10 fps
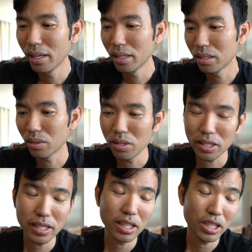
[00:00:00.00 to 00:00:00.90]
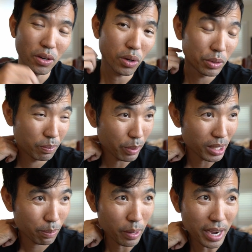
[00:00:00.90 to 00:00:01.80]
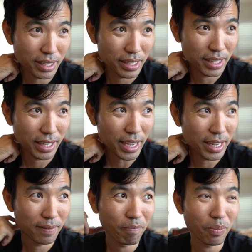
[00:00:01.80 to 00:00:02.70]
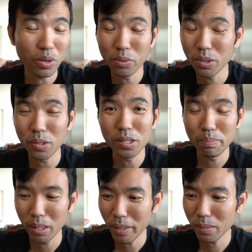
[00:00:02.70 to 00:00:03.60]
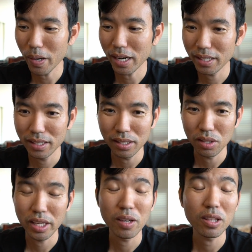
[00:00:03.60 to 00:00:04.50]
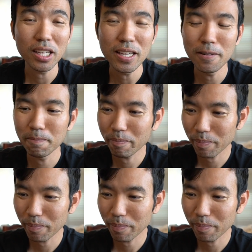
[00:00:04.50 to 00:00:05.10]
So usually the general best practice, again, no rules, but best practice is you kill the heat,